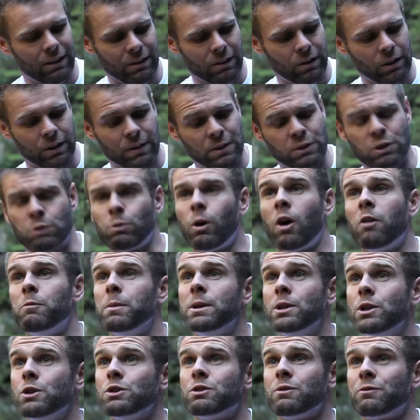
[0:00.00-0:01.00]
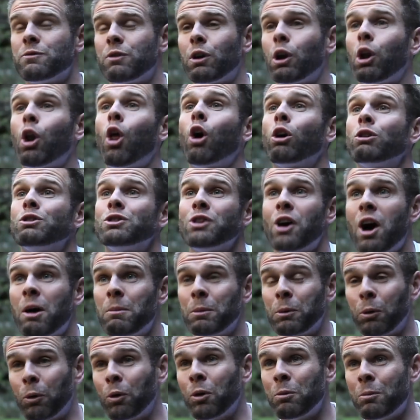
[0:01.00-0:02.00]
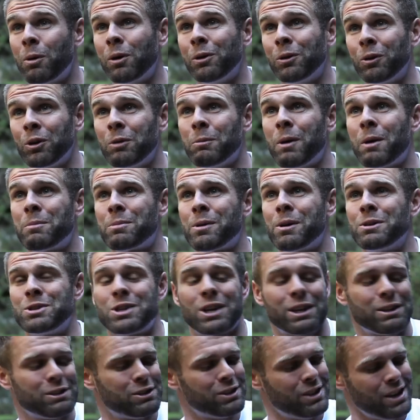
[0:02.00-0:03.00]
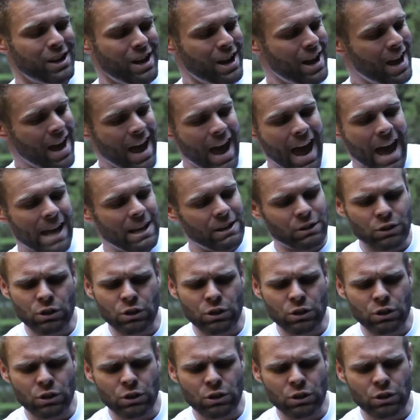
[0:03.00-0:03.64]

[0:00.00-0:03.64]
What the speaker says: look, this is what I've been using for a long time in all of my projects. And it's